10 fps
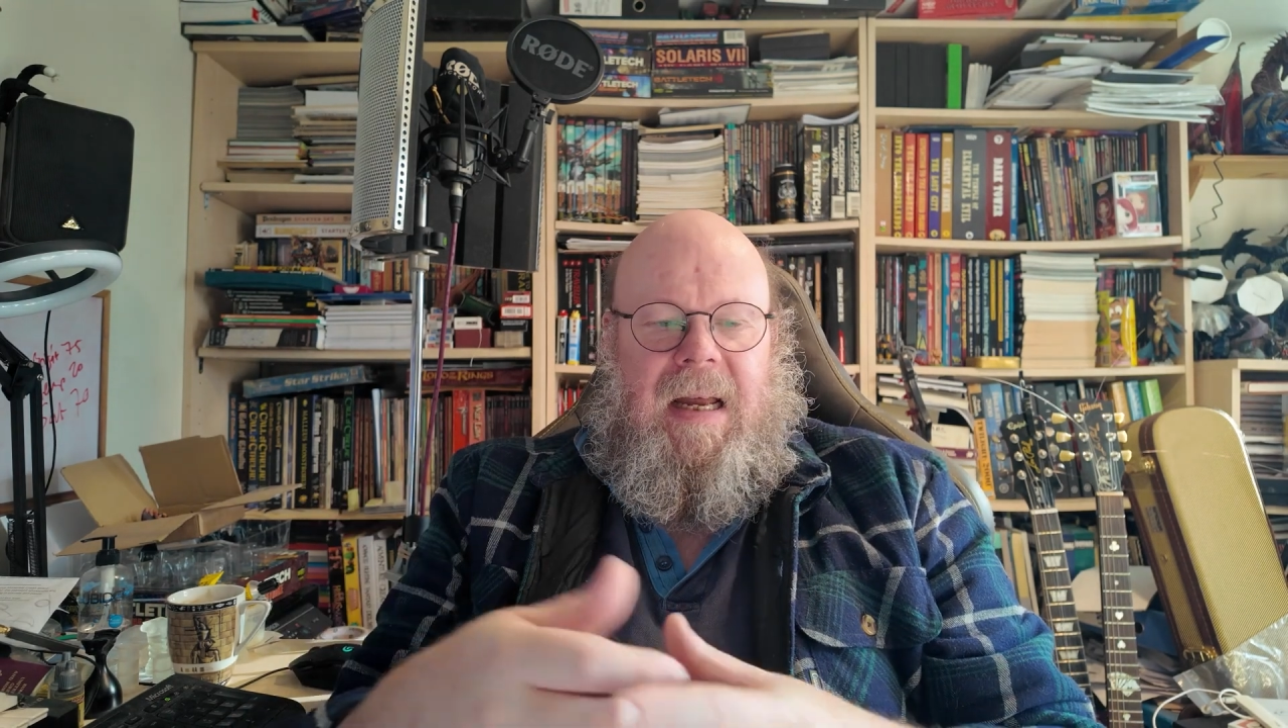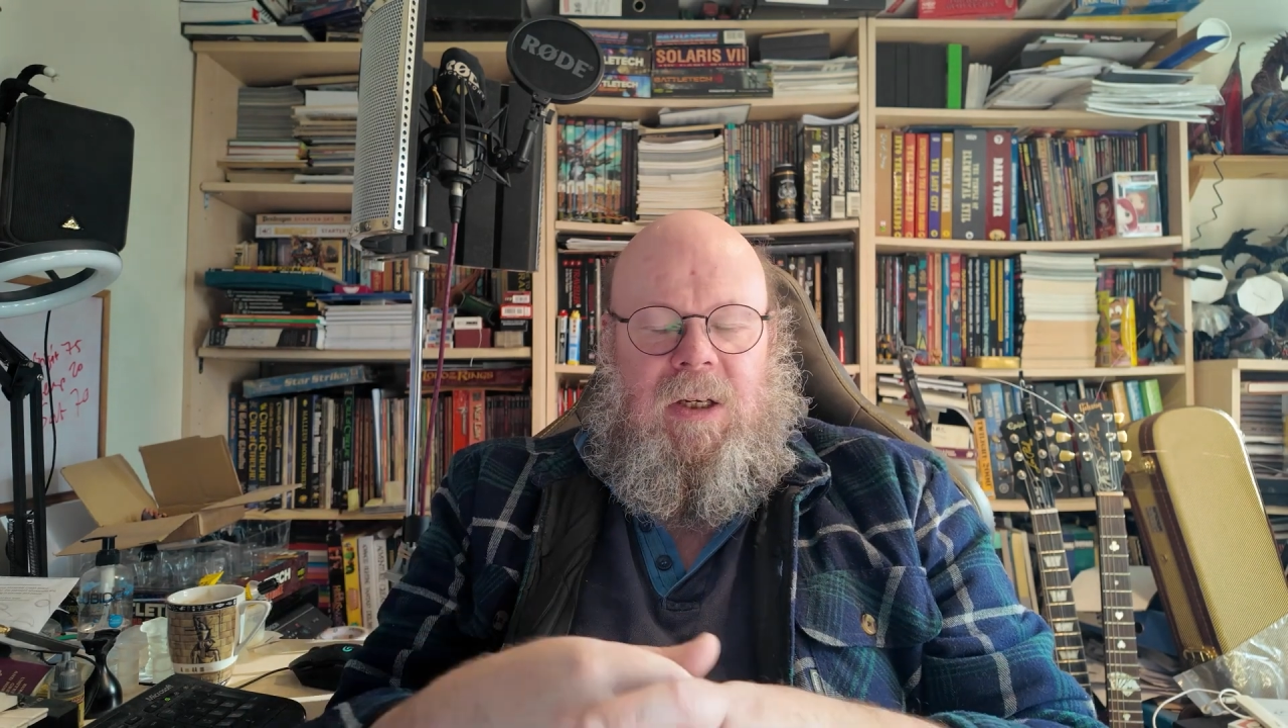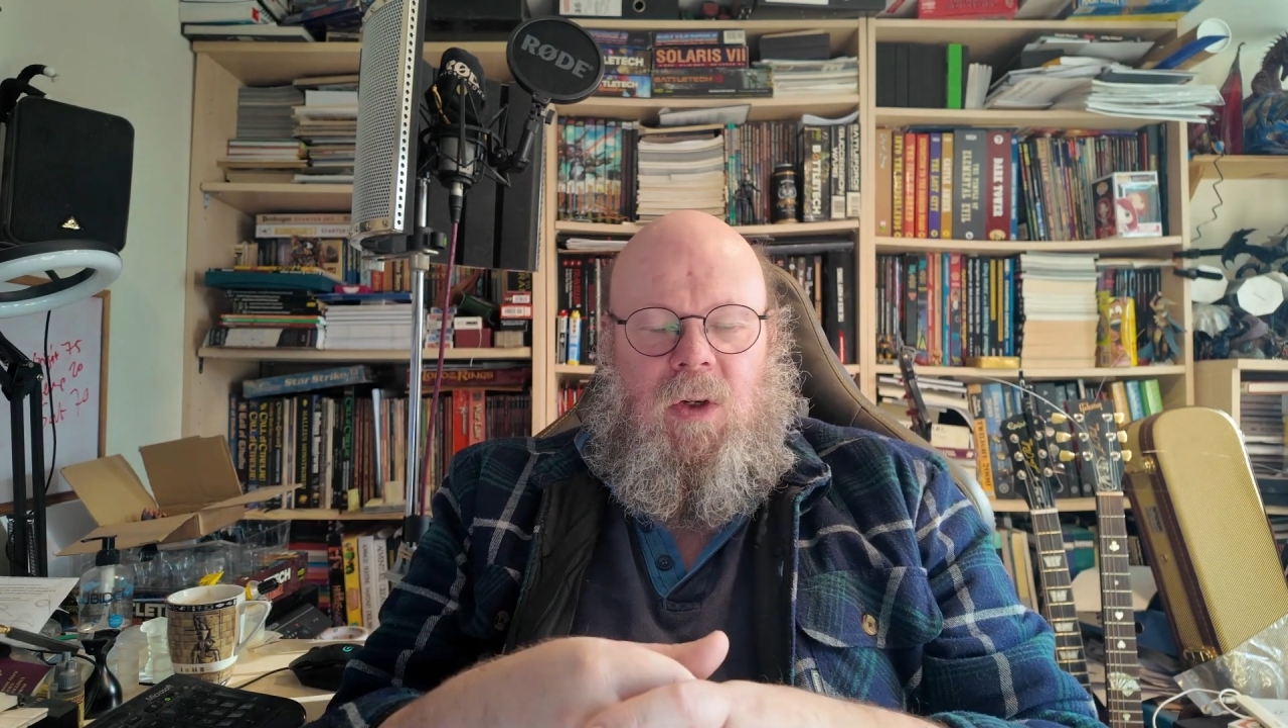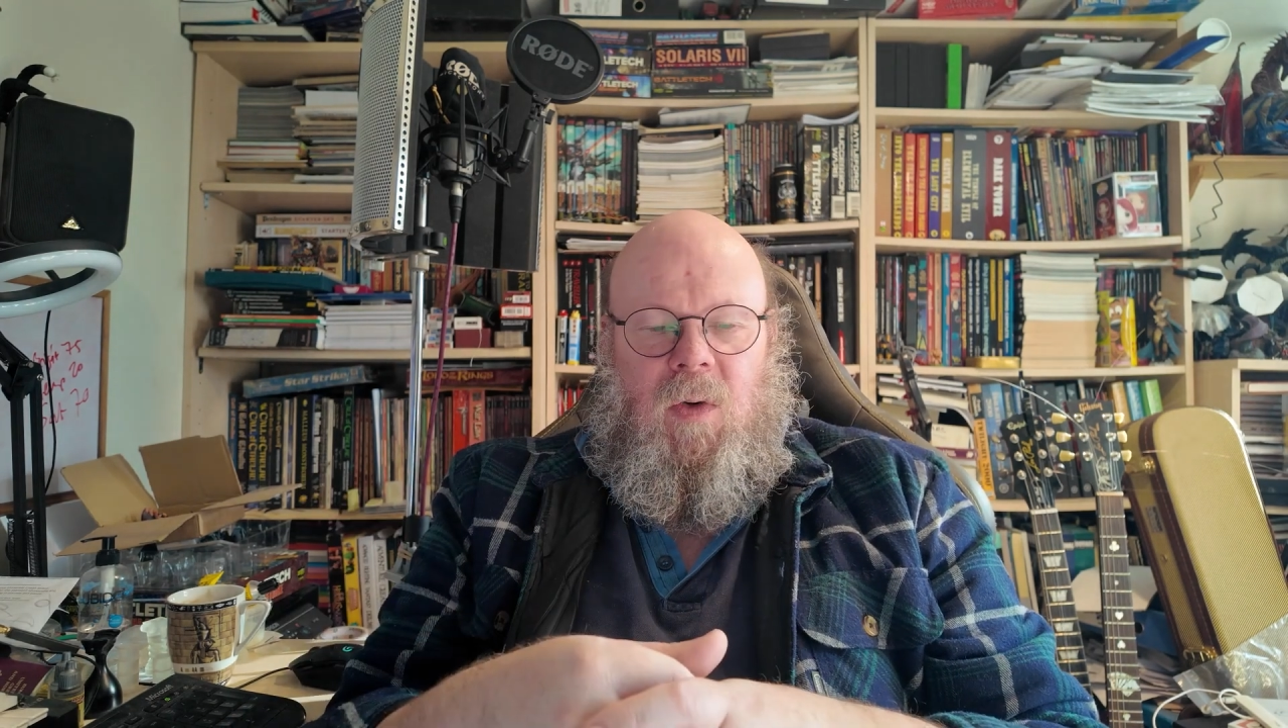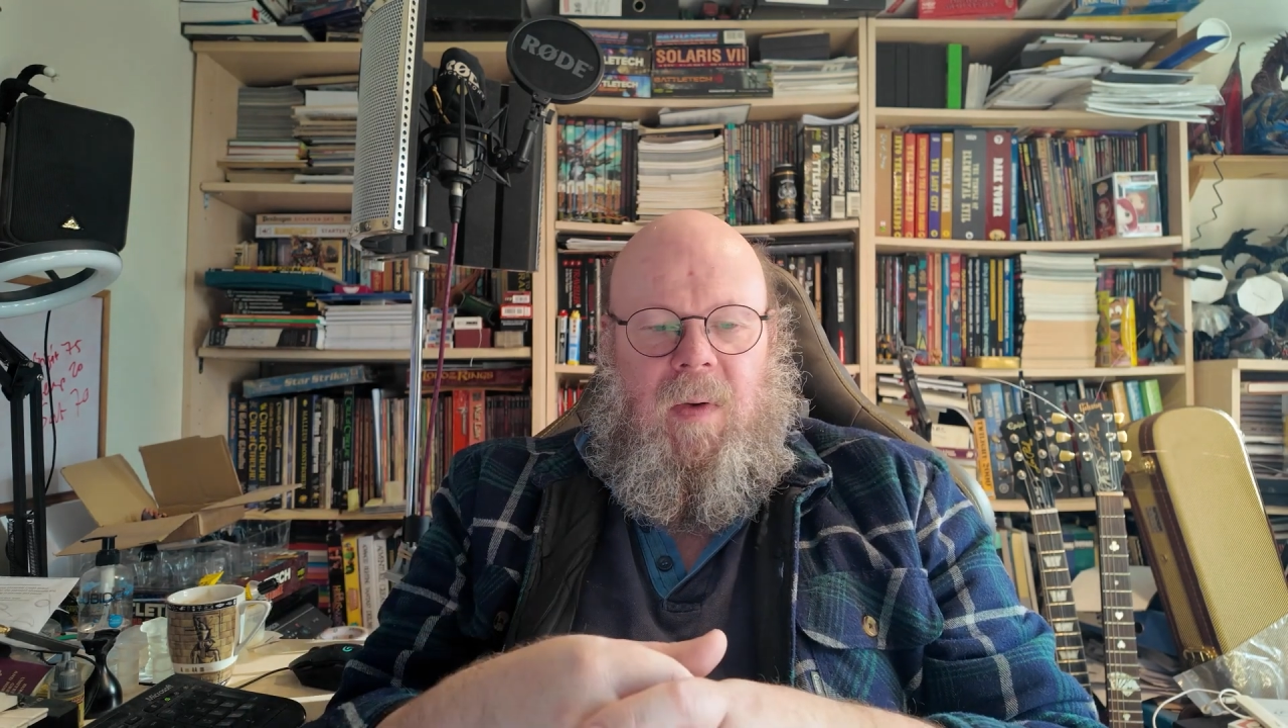
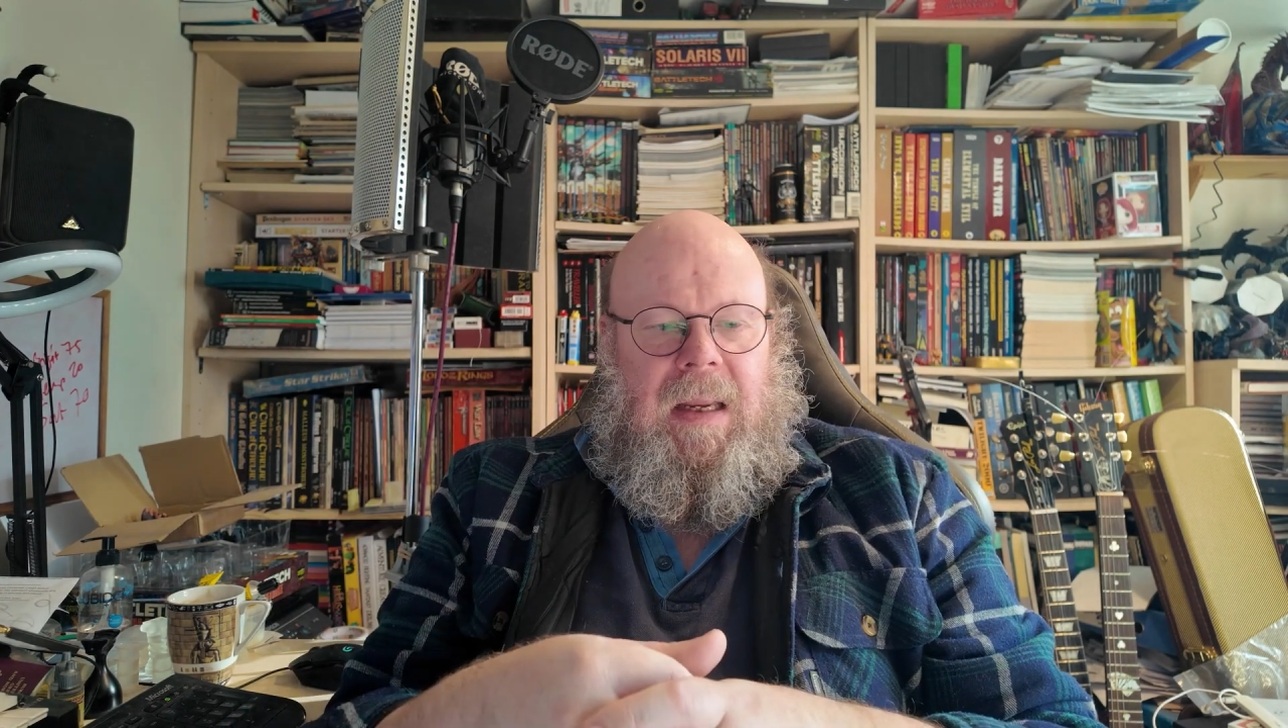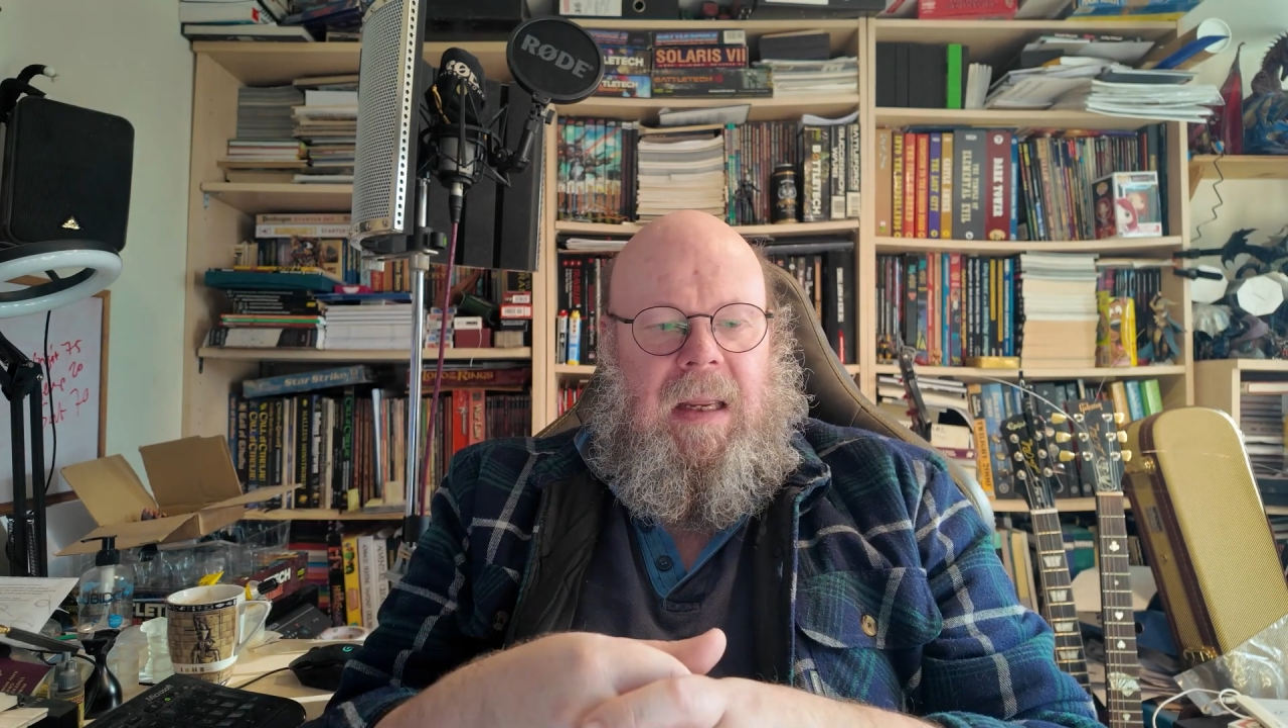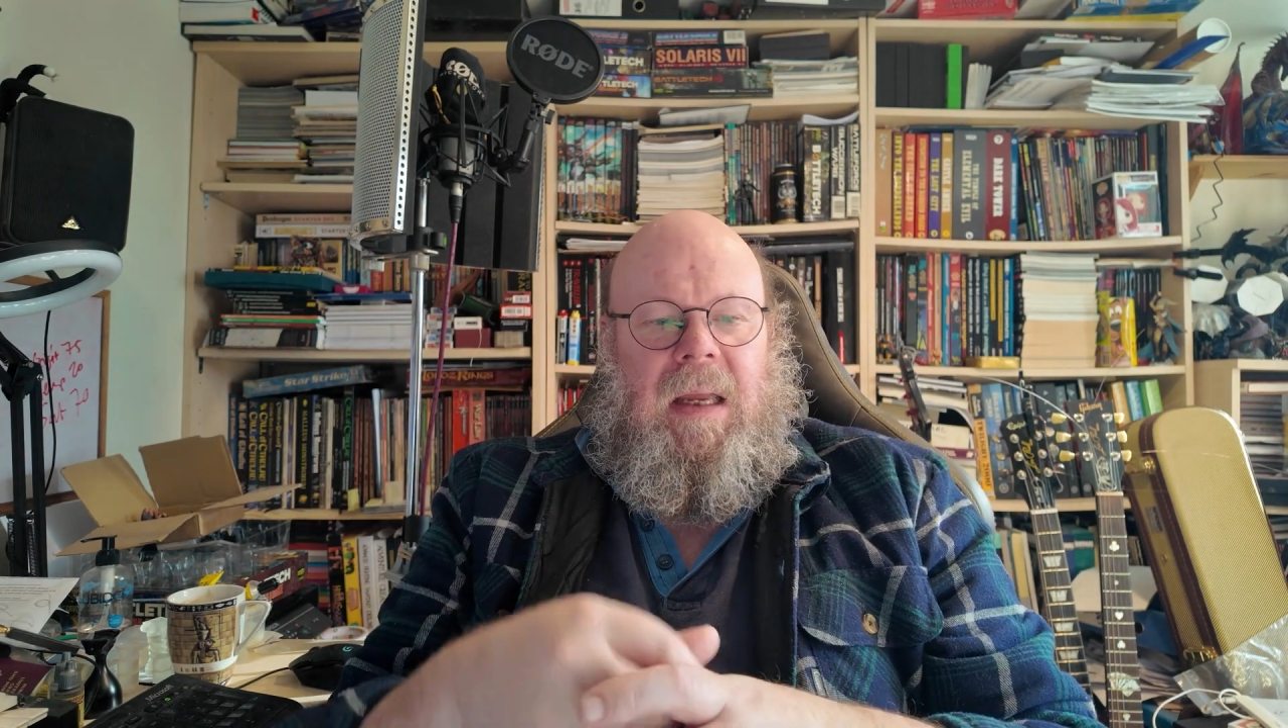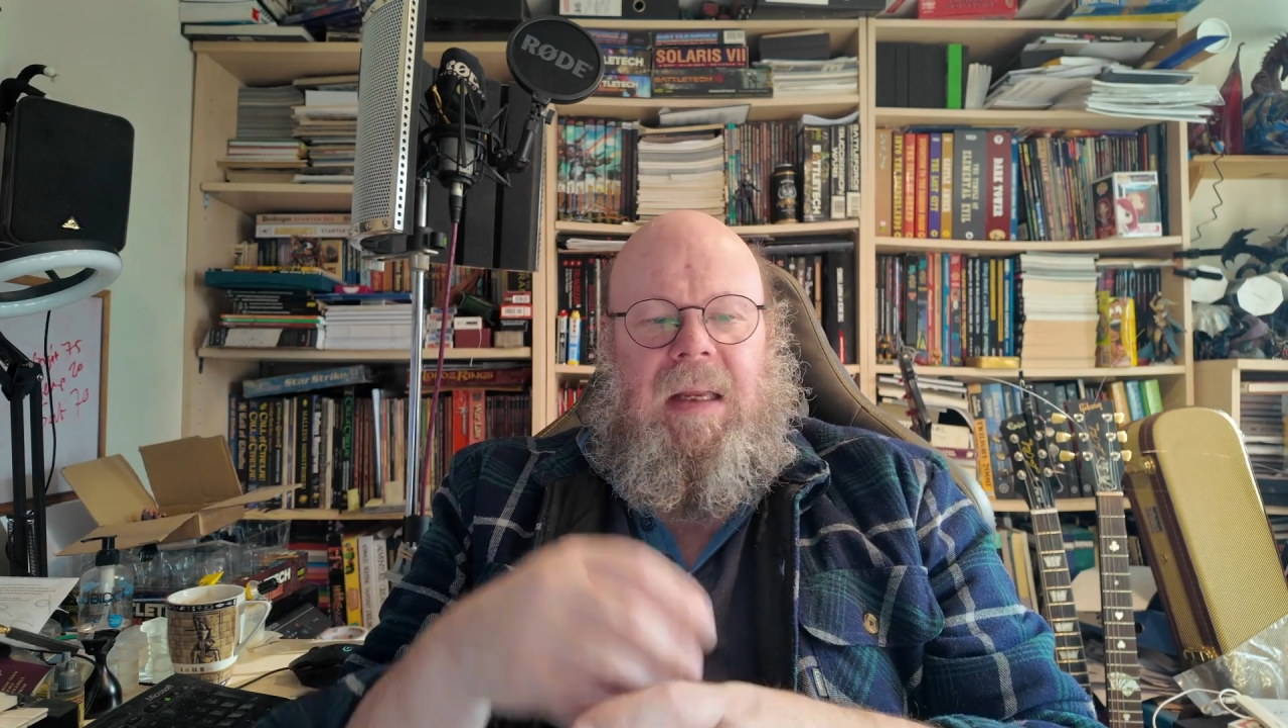Tandoori.